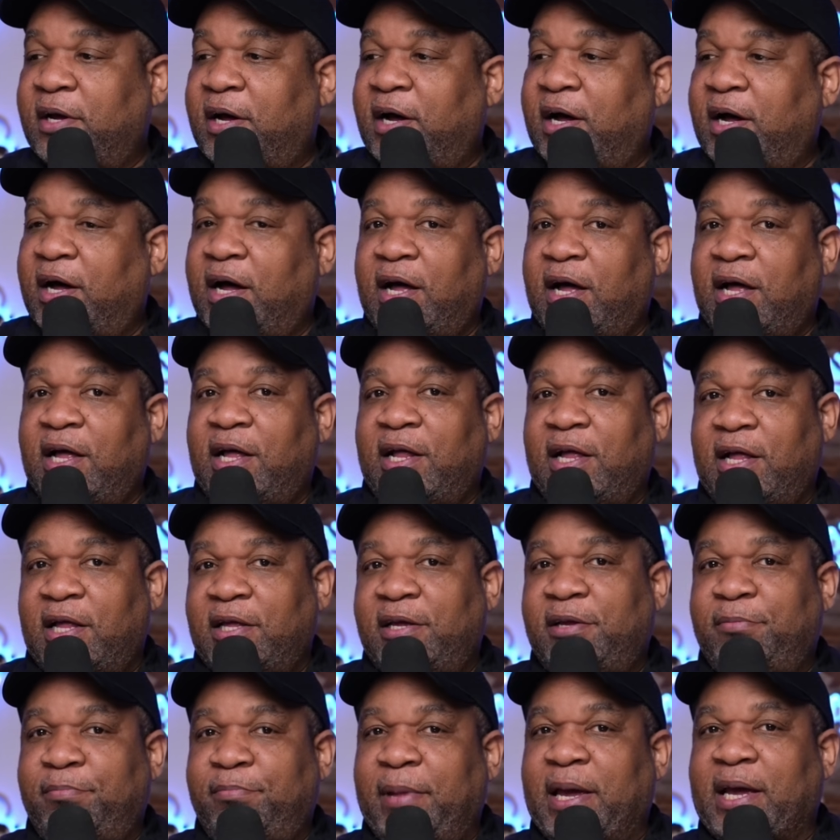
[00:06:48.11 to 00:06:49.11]
uh,
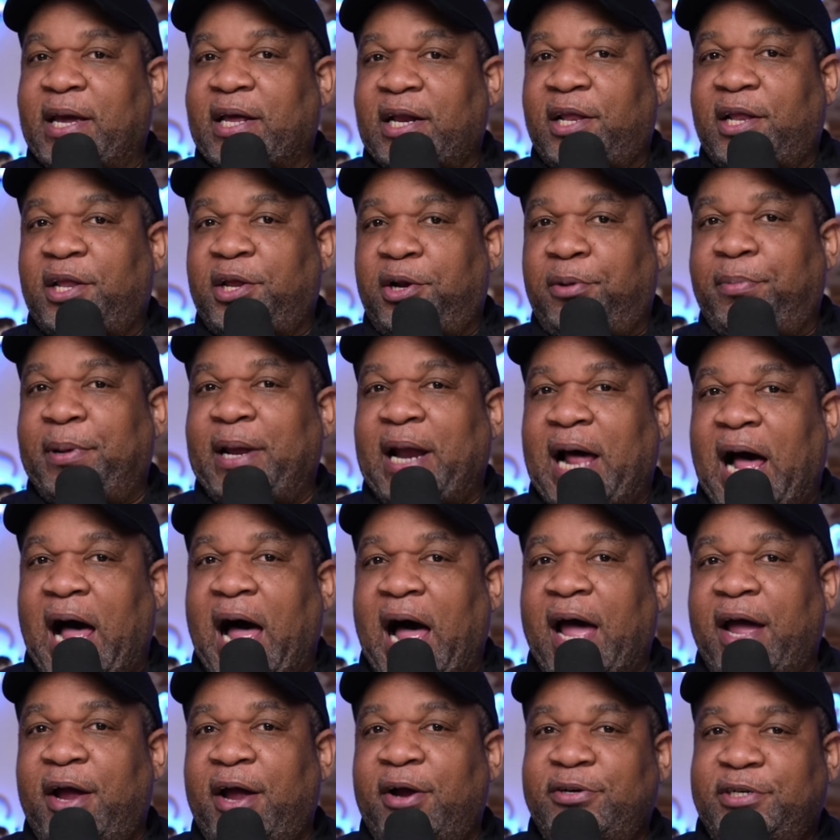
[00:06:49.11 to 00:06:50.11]
make it a little bit
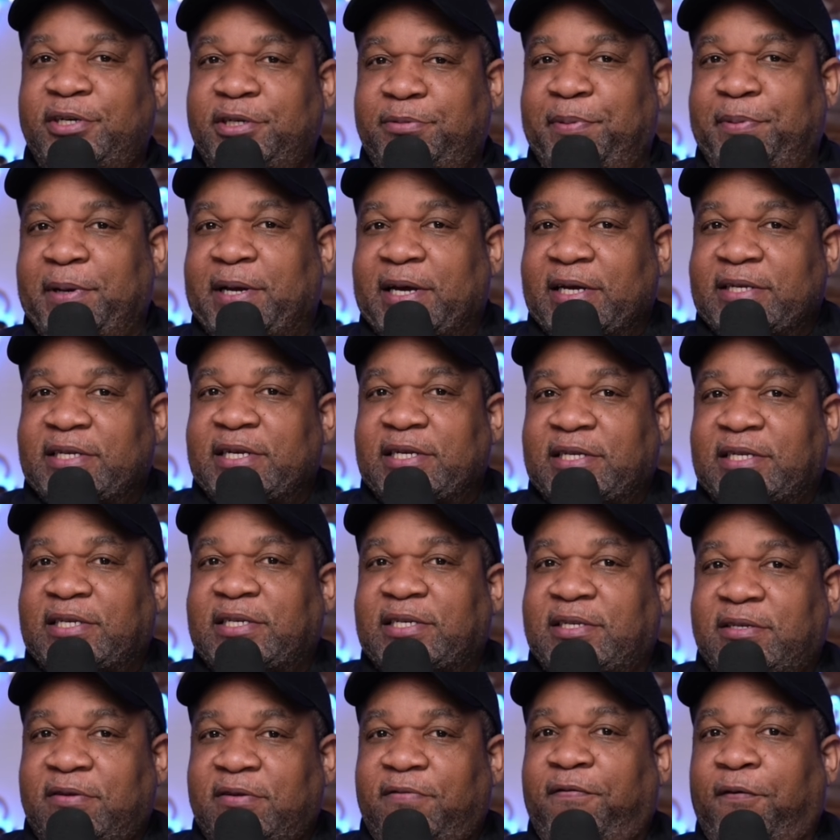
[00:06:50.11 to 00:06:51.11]
higher just because
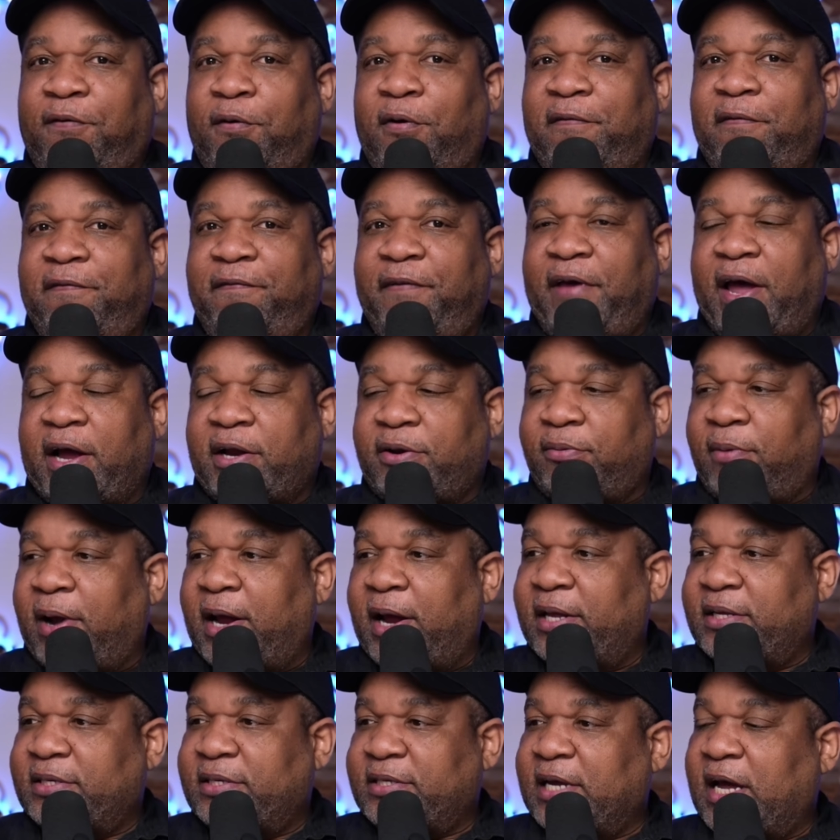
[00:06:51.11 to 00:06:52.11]
it's for effect,
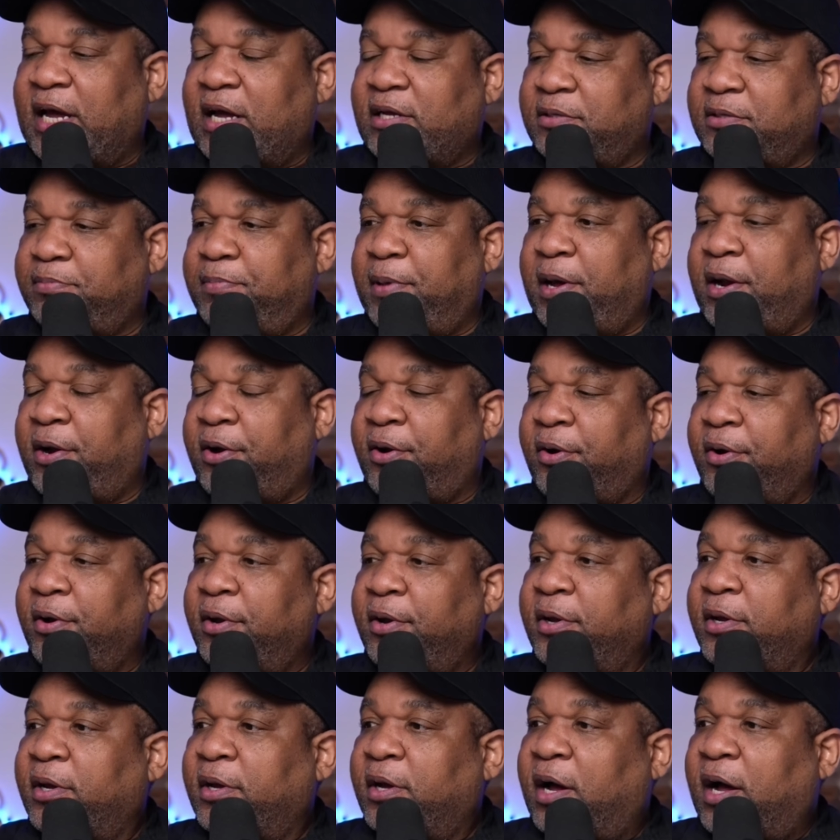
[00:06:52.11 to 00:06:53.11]
right? It sounds better.
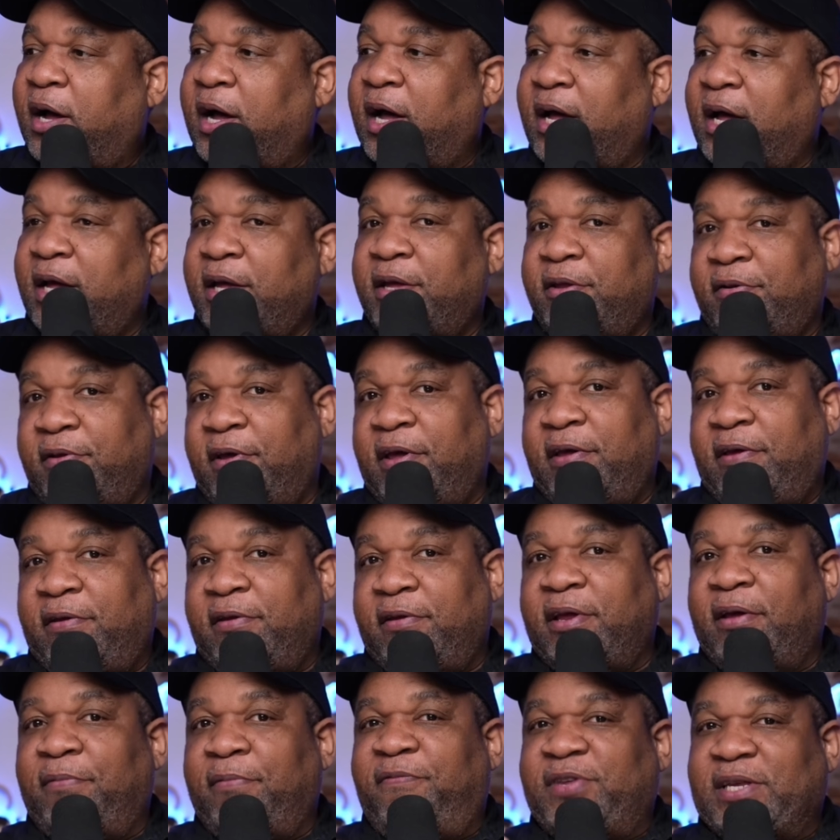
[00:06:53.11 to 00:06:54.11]
Uh, it, it,
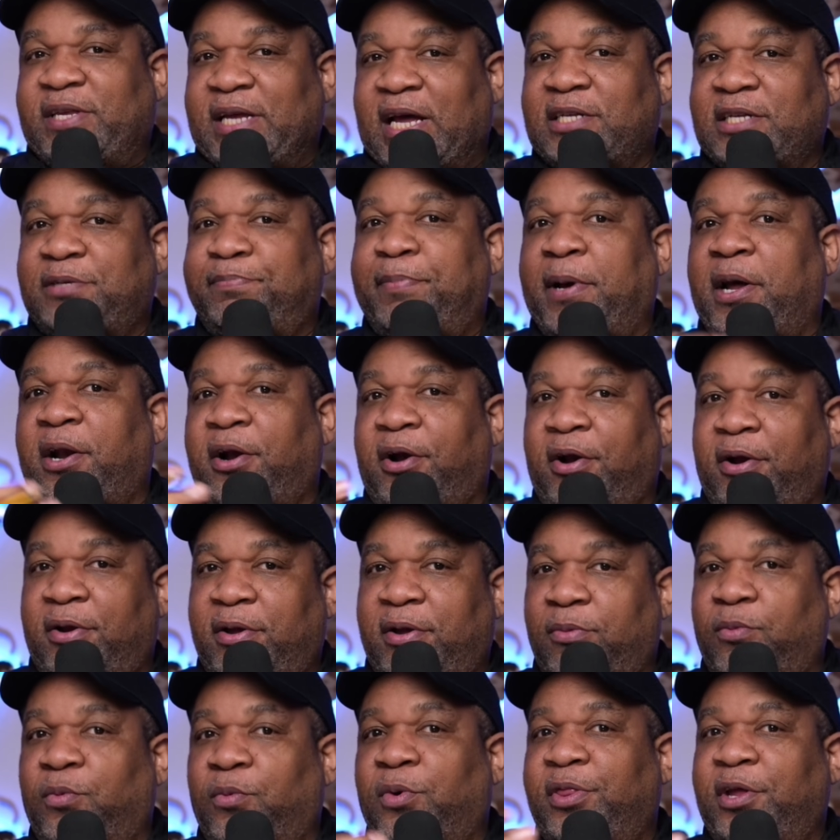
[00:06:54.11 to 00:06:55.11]
it, sounds better
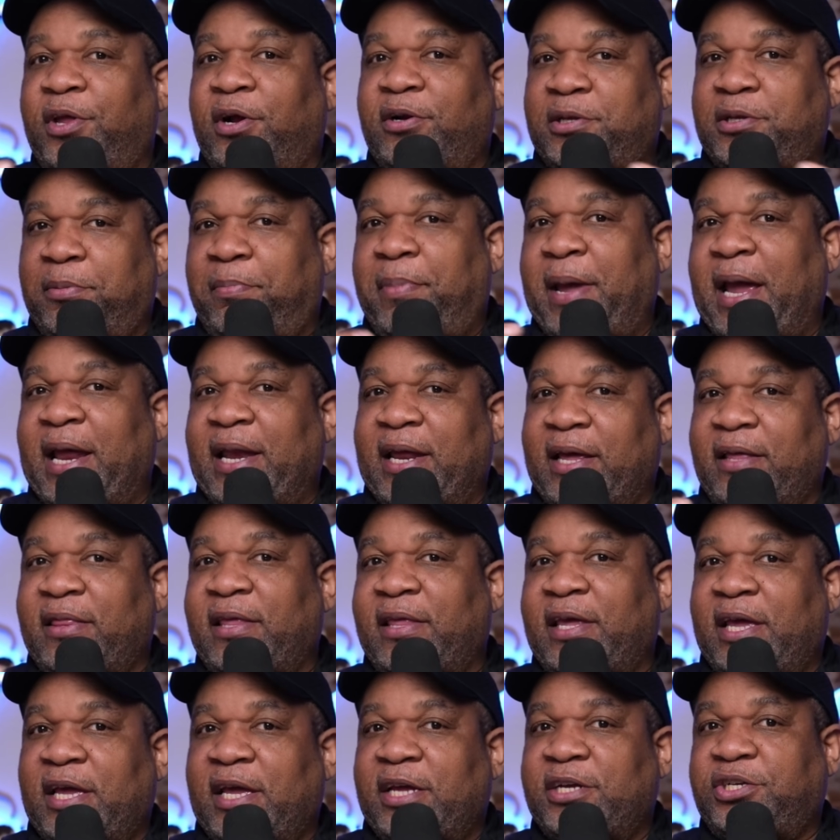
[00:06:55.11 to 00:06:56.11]
when they're debating
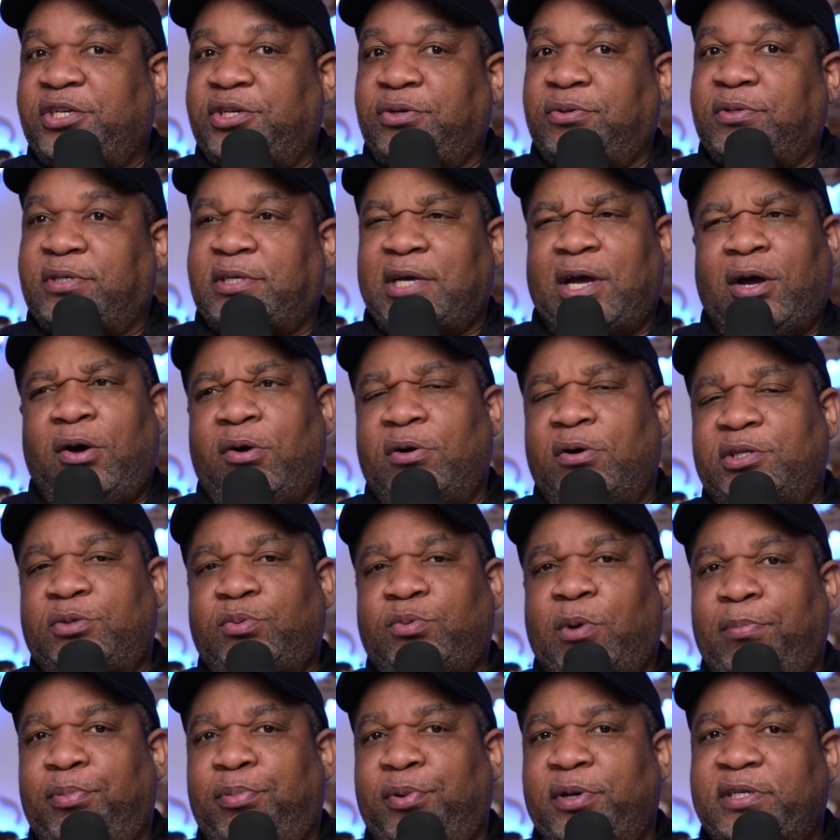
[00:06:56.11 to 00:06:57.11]
the issue and say, oh, it's
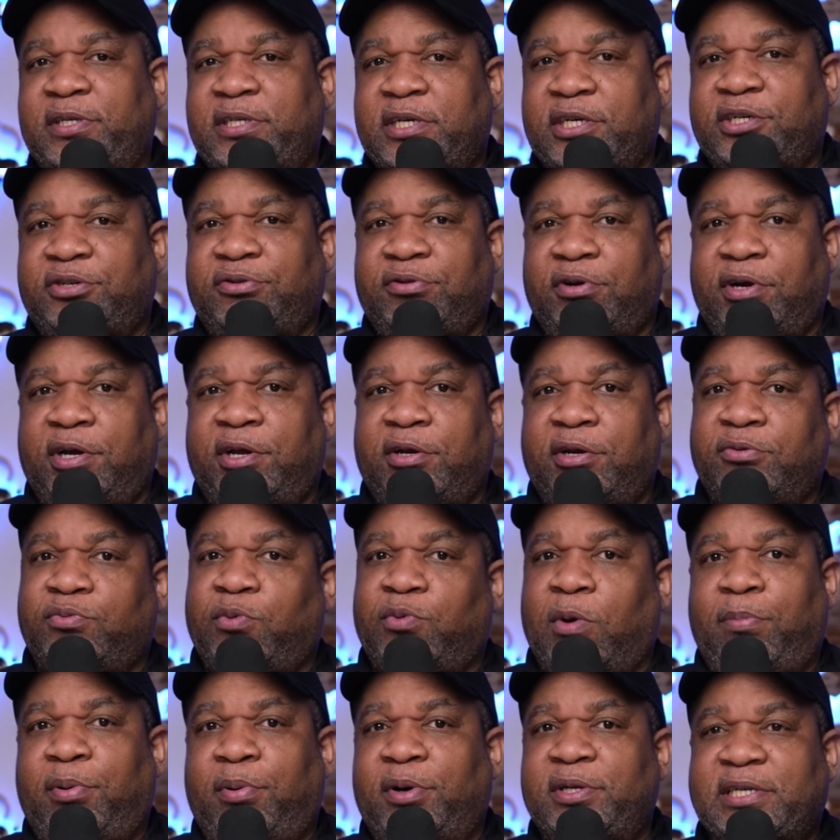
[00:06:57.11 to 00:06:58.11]
1.6 trillion, it's
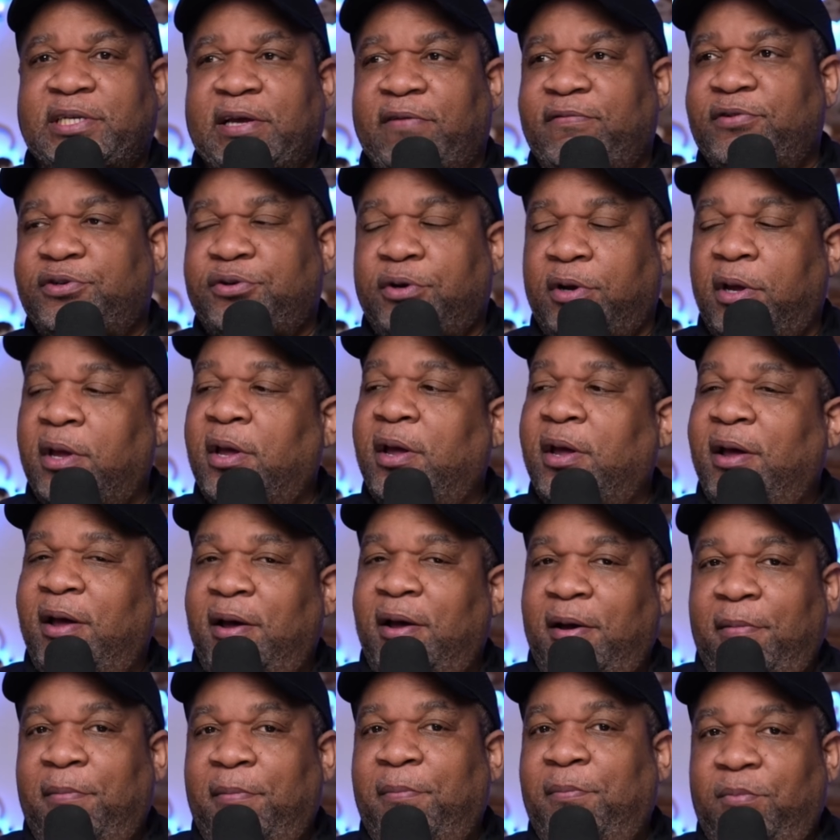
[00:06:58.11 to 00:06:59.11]
1.7 trillion.
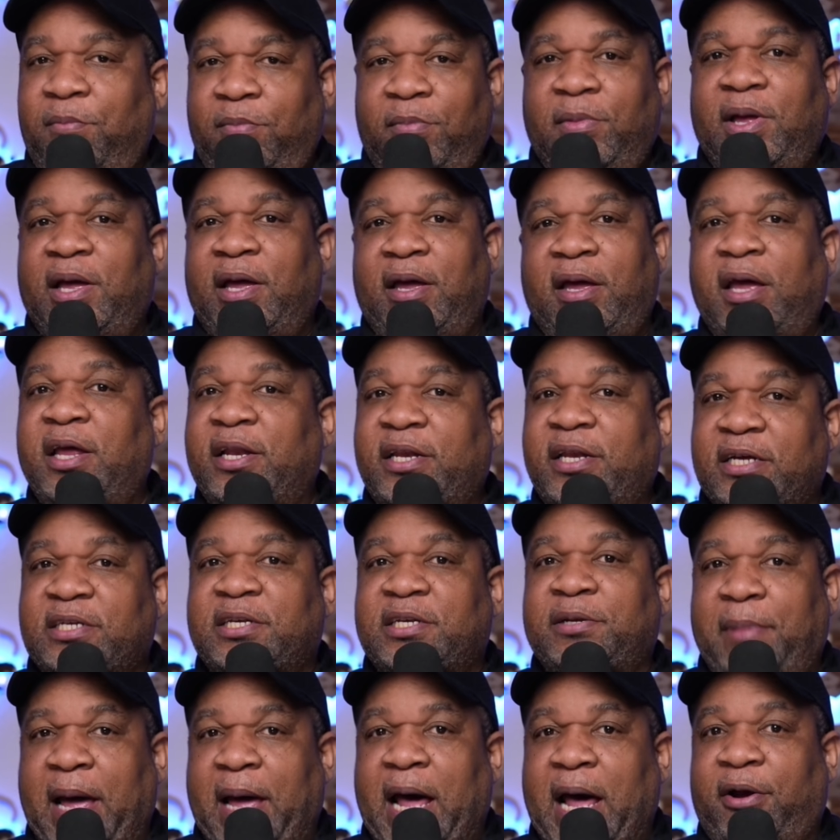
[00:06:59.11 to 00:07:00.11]
It
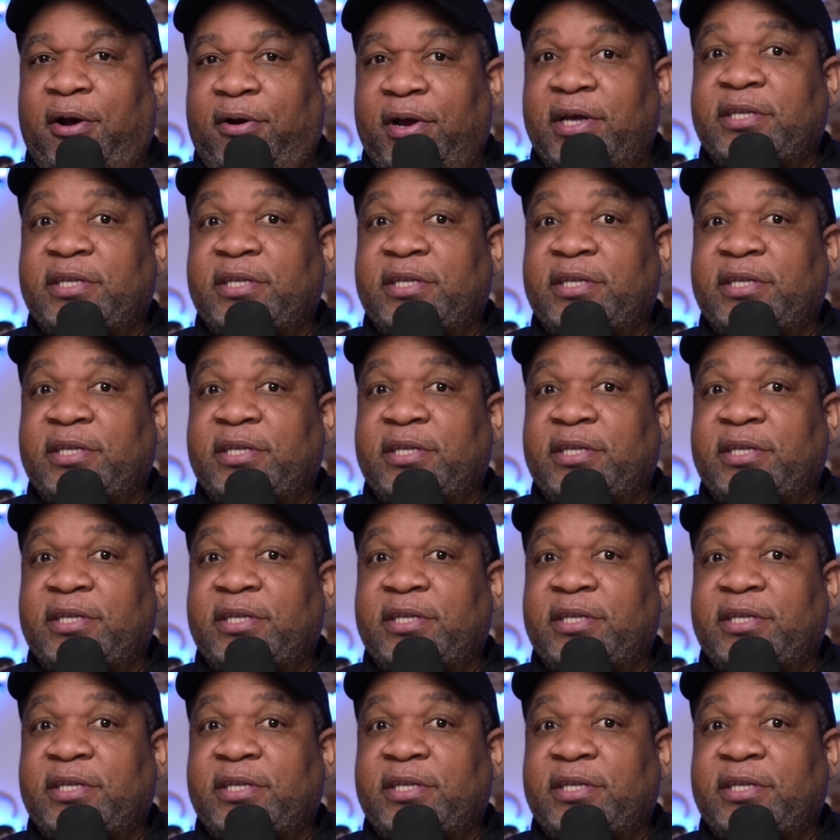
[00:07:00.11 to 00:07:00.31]
doesn't matter.